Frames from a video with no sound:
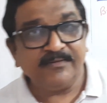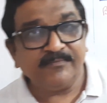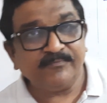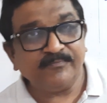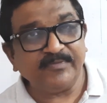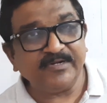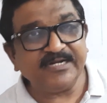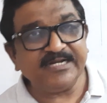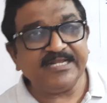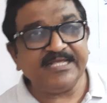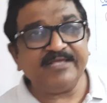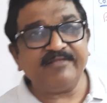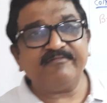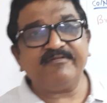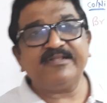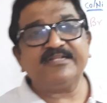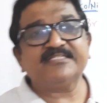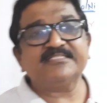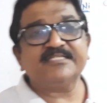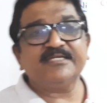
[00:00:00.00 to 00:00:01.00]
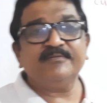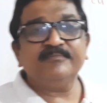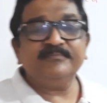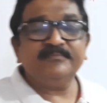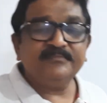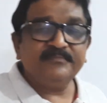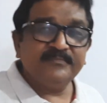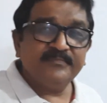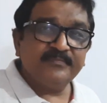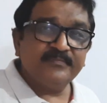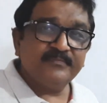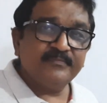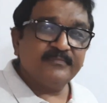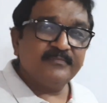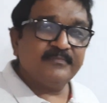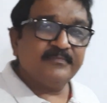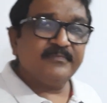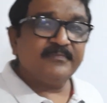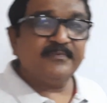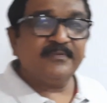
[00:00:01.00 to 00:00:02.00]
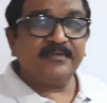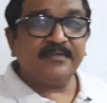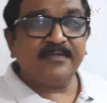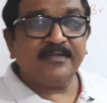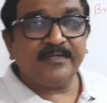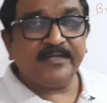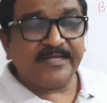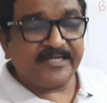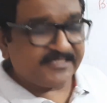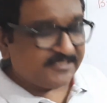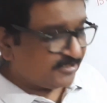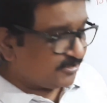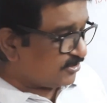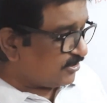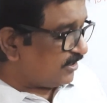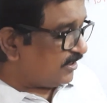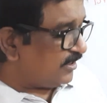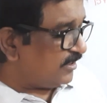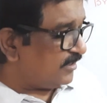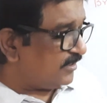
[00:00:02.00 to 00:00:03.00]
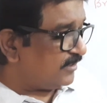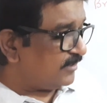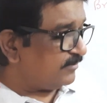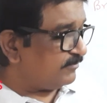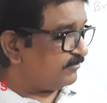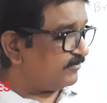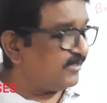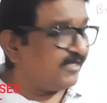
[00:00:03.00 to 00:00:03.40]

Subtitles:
but there were some extra